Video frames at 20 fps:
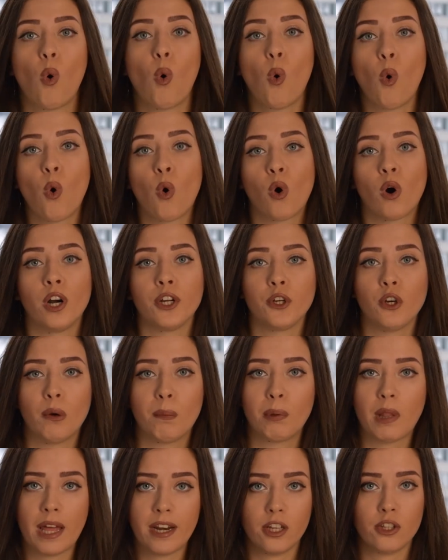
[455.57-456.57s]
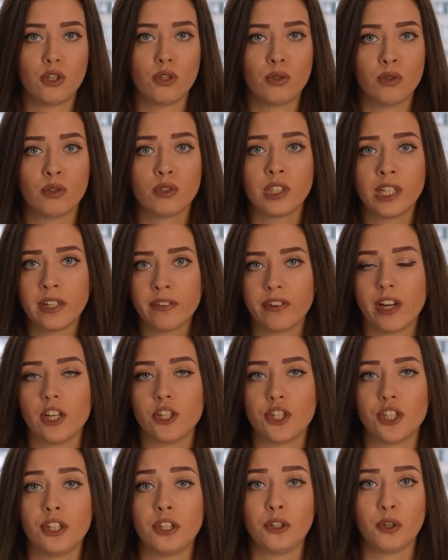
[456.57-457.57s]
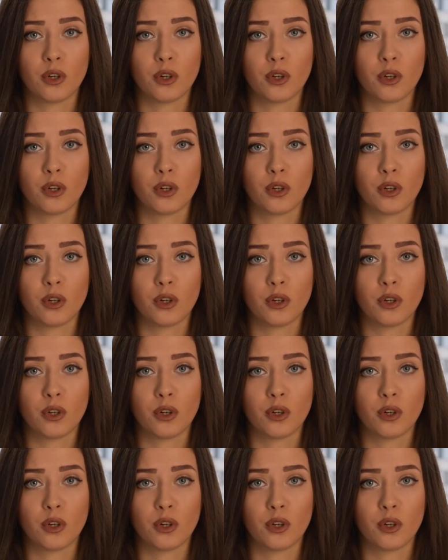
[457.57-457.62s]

Or you are planning to do a renovation in